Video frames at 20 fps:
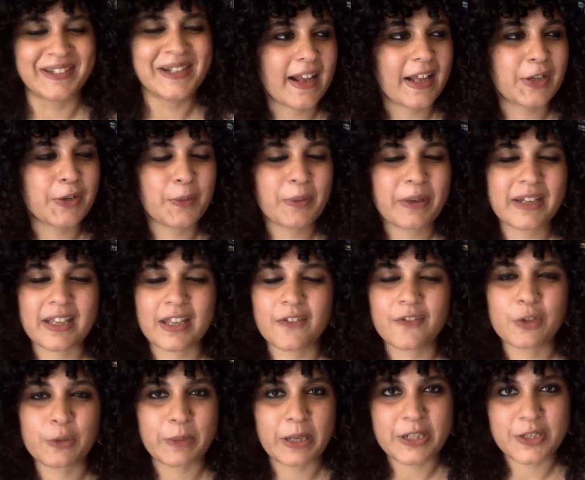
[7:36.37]
I don't want to give
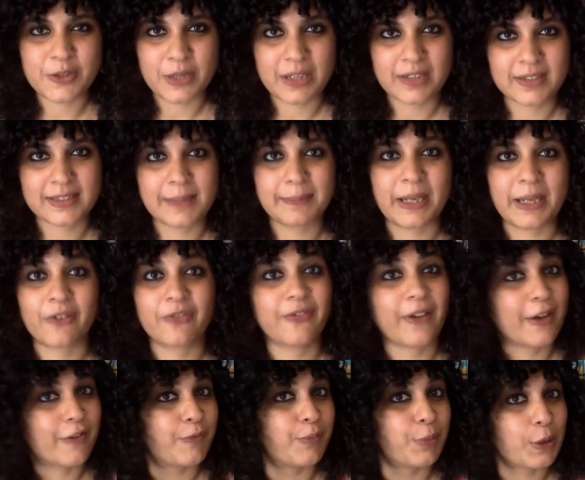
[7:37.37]
too much away because I'm like
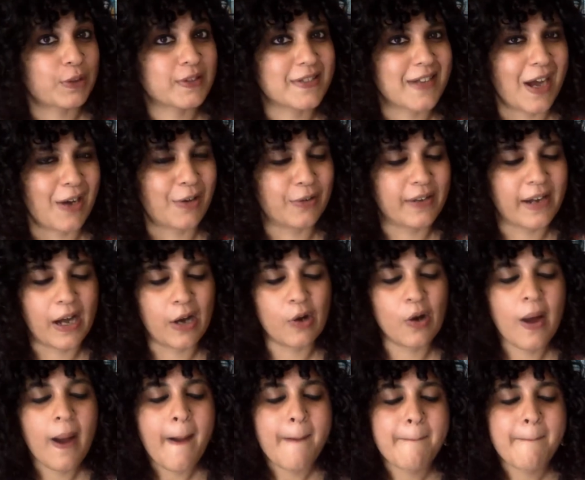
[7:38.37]
5 books down now.